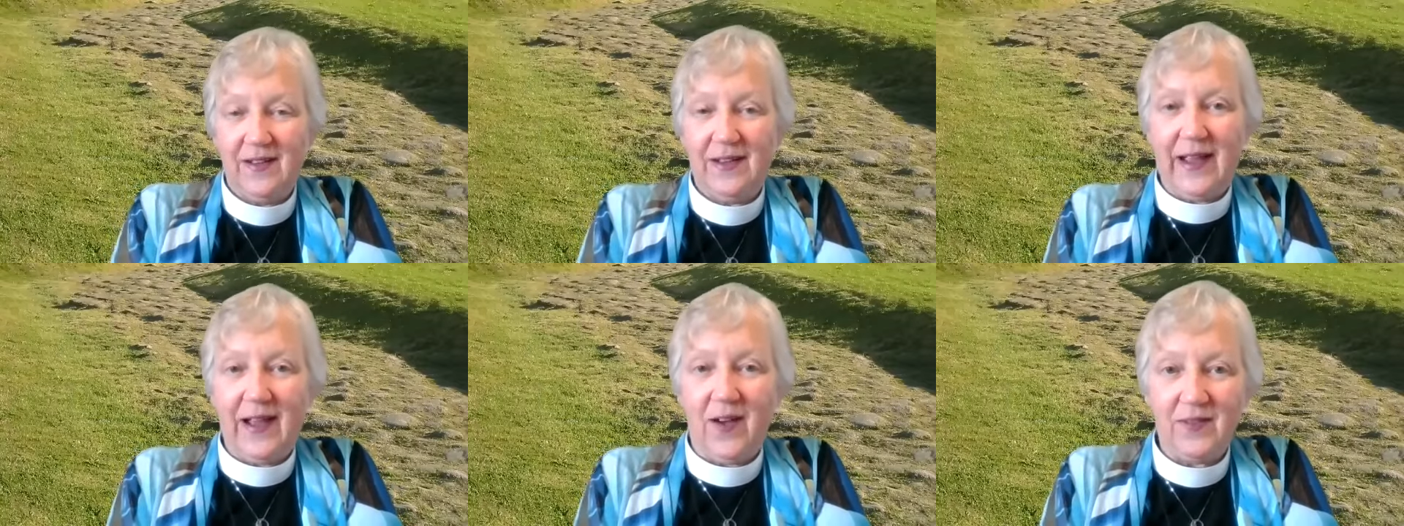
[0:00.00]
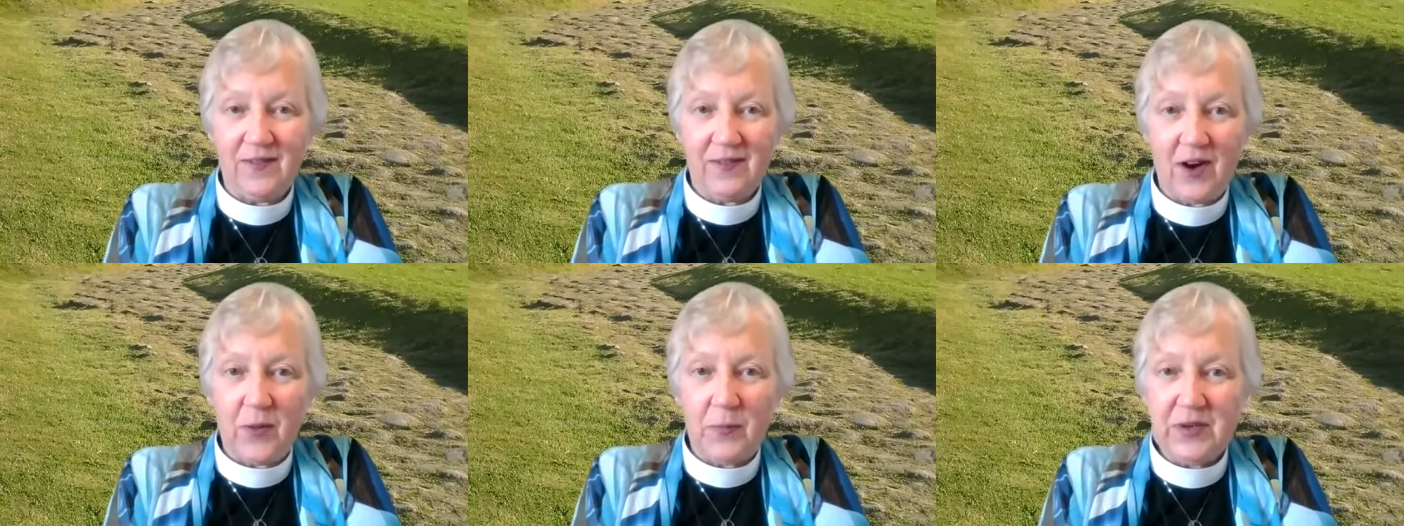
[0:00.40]
Now,
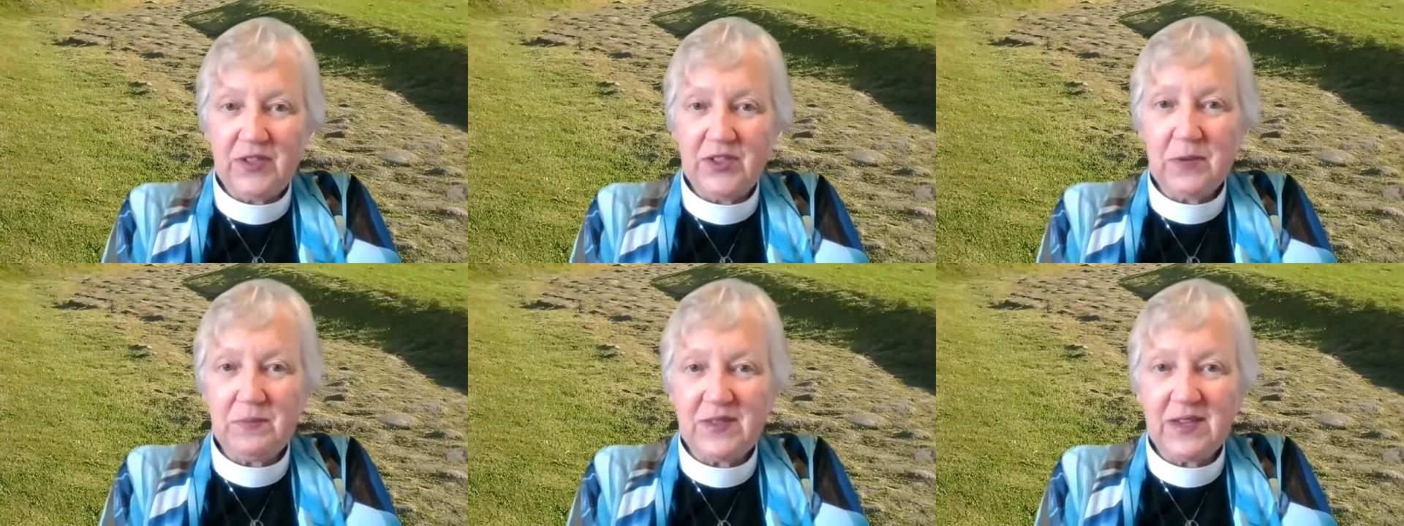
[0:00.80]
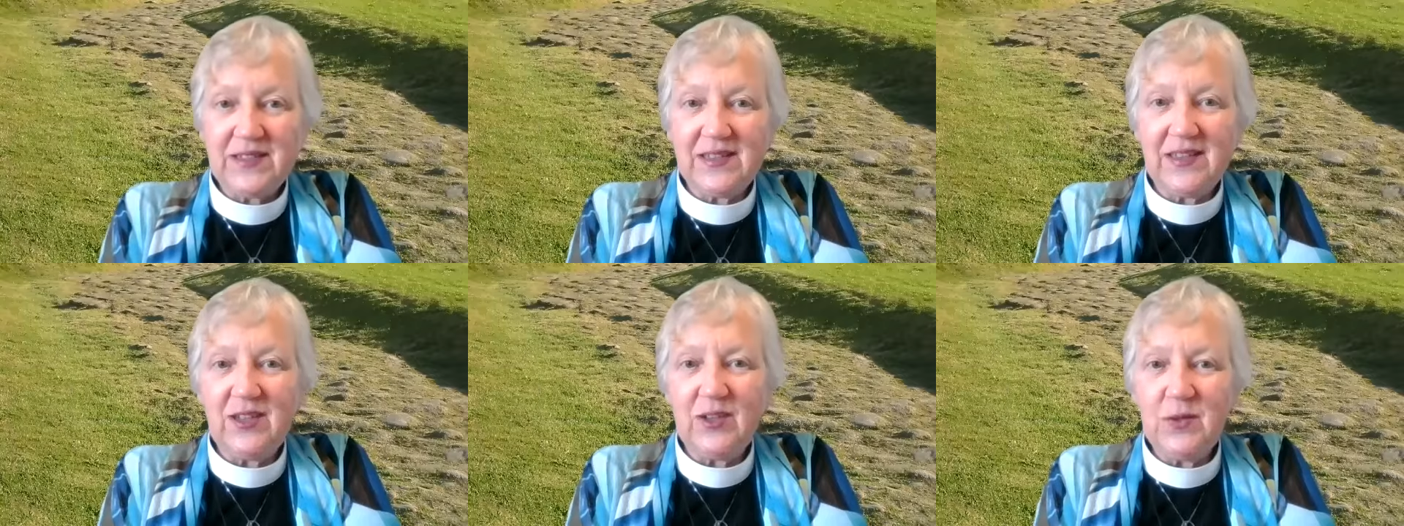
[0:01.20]
our bishop
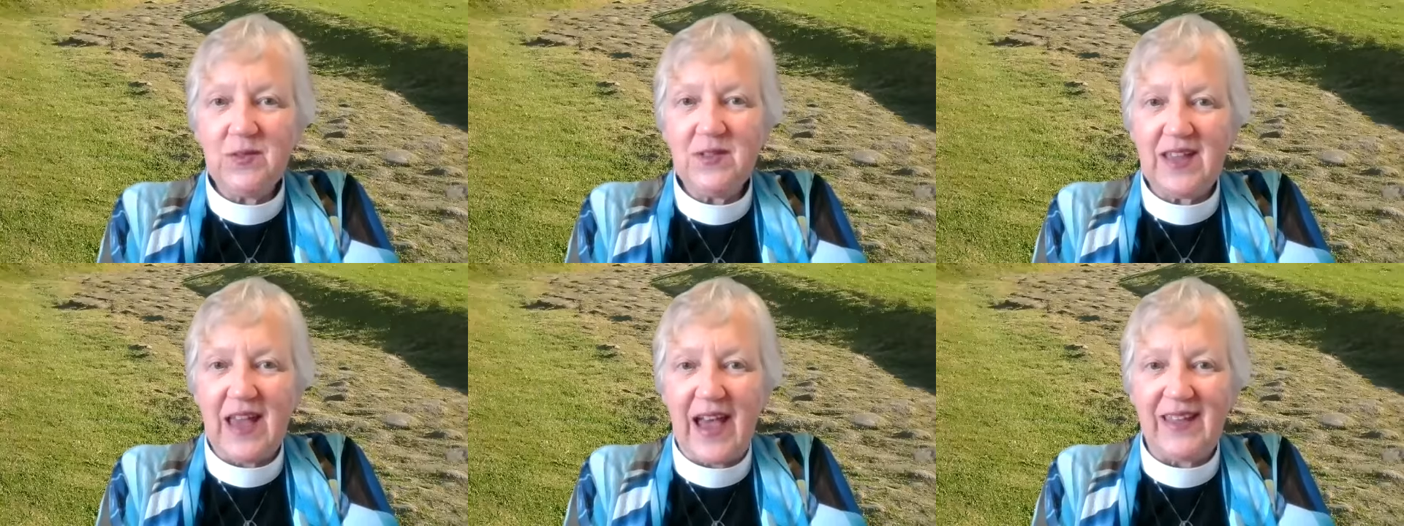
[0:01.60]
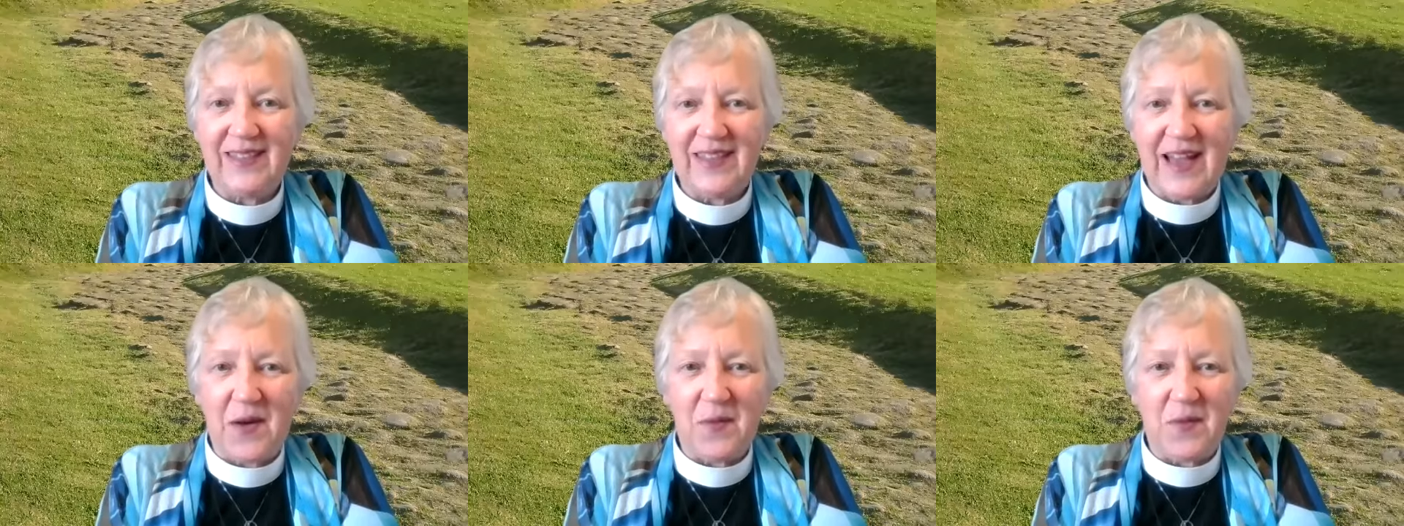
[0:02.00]
doesn't use
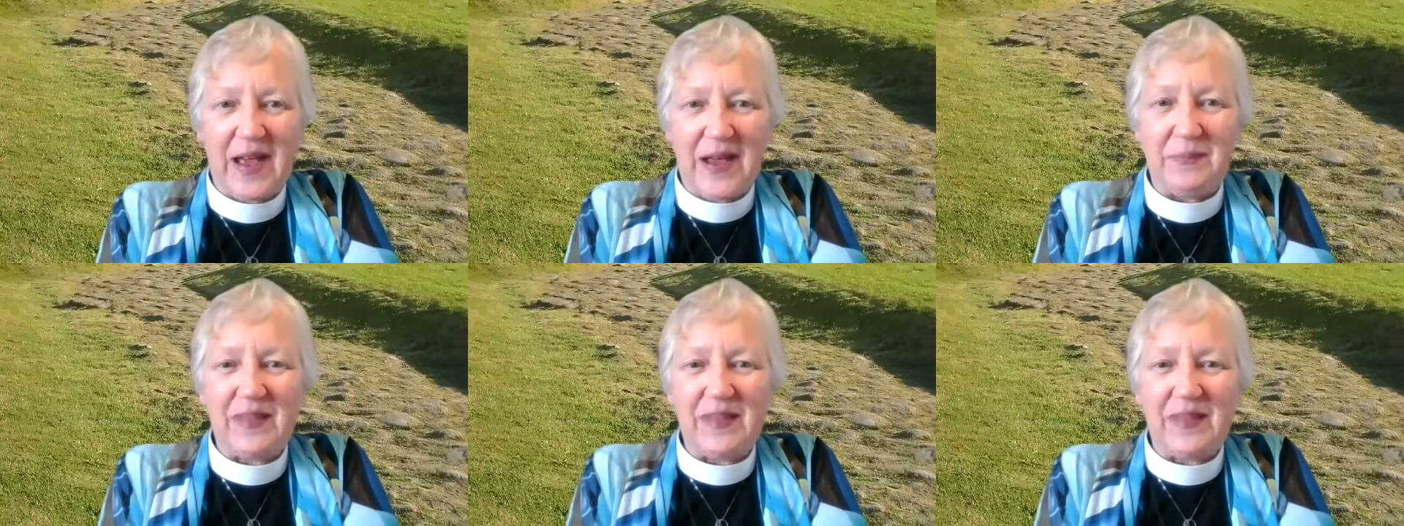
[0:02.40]
that way,